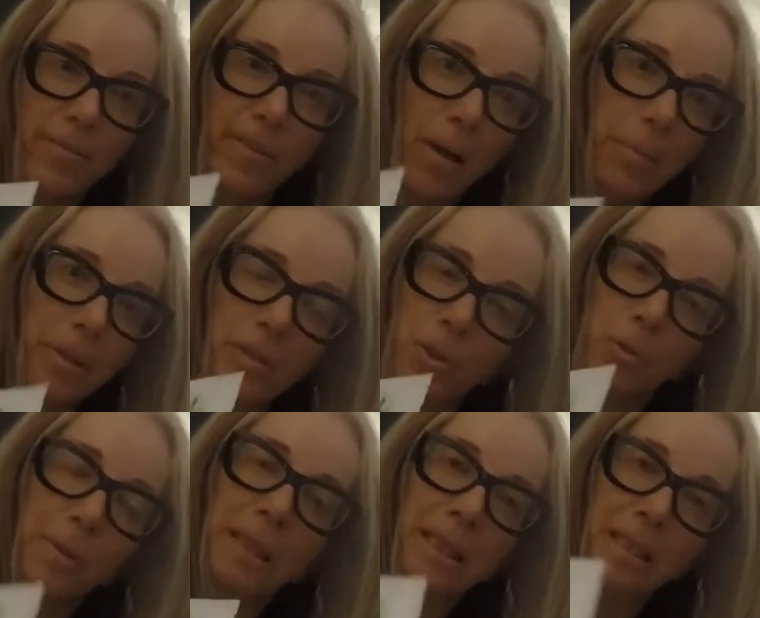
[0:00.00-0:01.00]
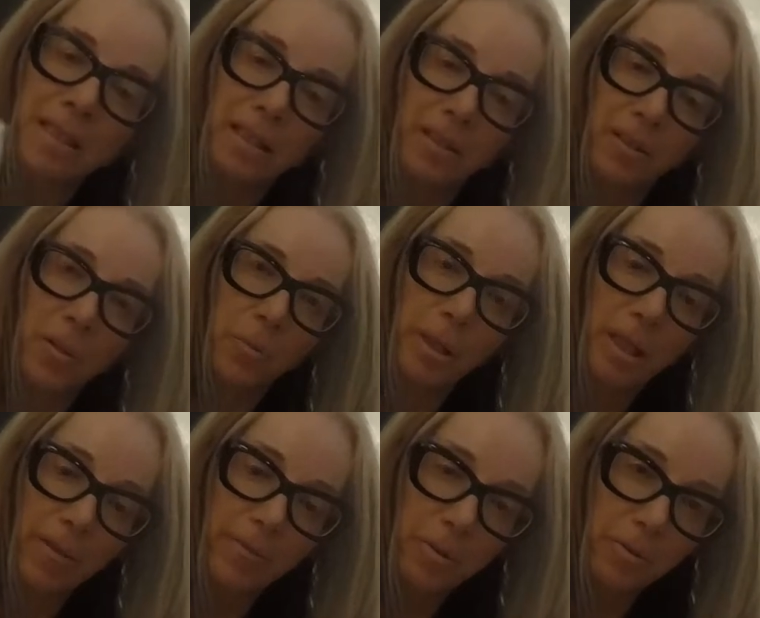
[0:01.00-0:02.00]
fabulous greens that you know we
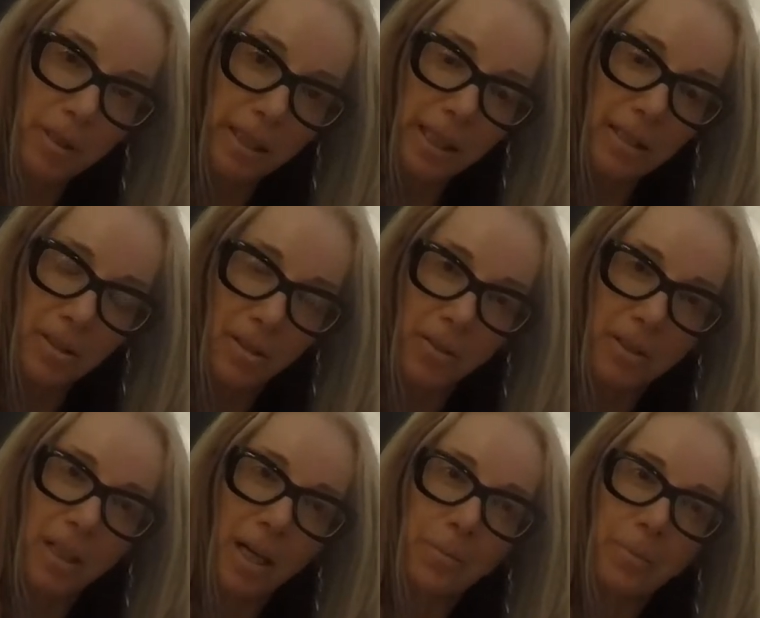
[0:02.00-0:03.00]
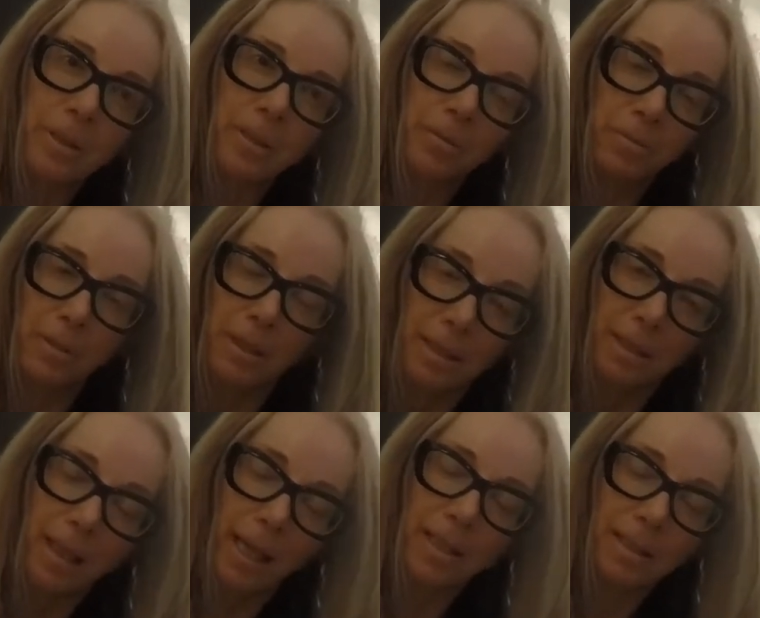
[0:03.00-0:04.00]
love you to eat all the time when you
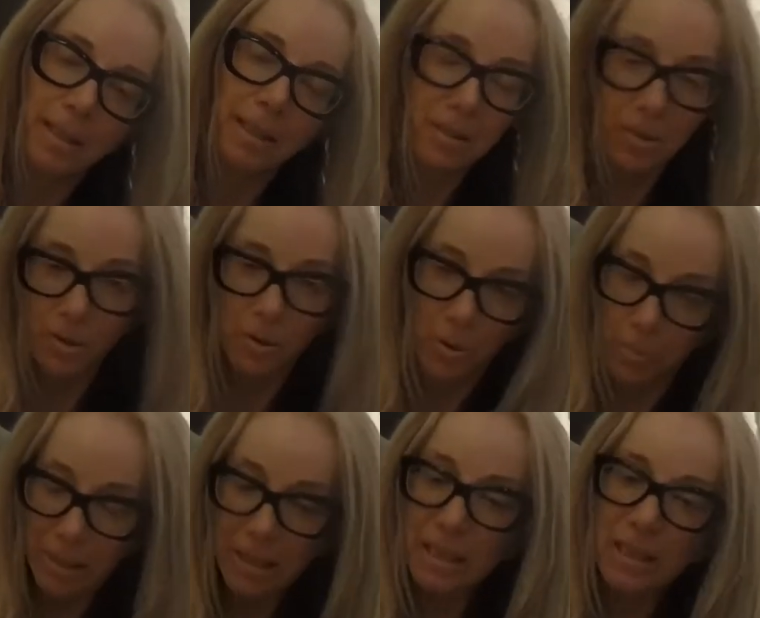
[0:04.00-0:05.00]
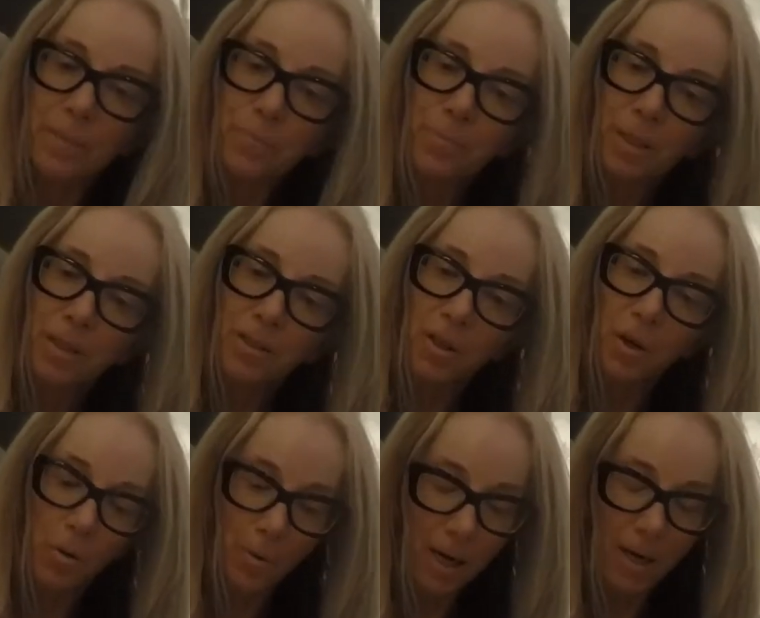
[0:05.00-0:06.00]
can't get to your bits.
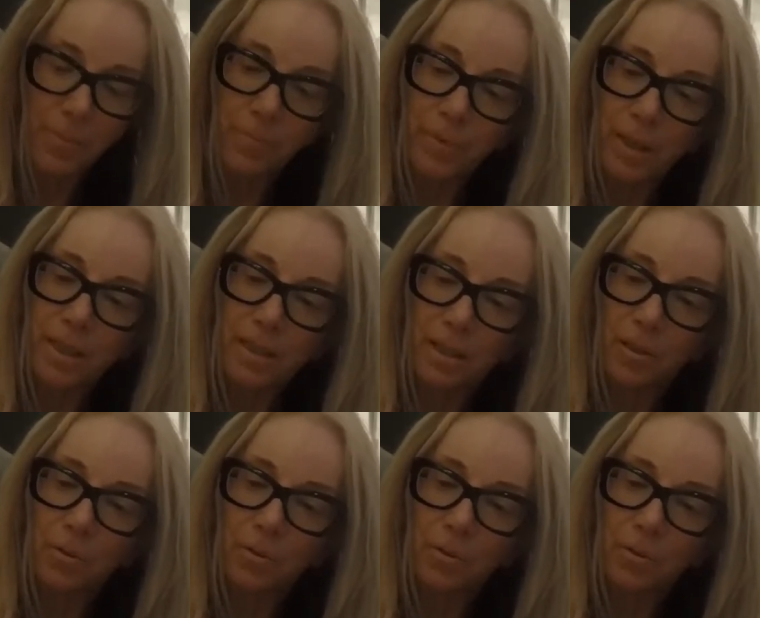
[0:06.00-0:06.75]
So um, this is a